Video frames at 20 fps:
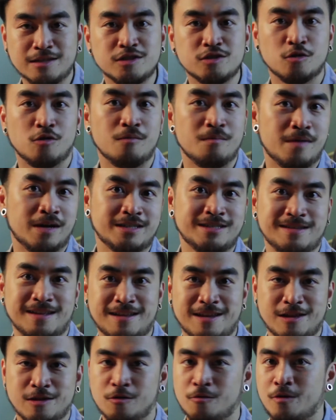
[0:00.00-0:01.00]
so much
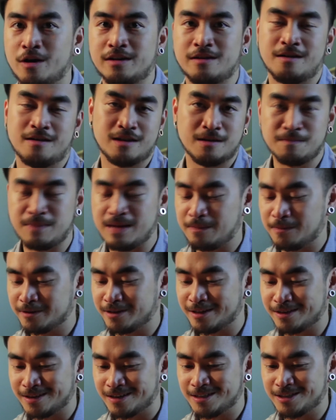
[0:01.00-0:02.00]
that you don't want other people
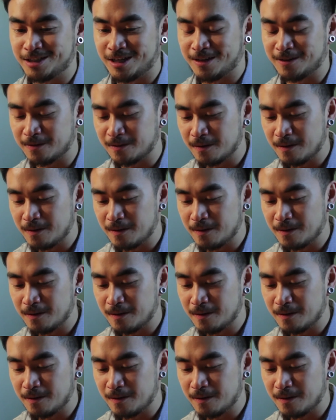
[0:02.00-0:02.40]
to touch it,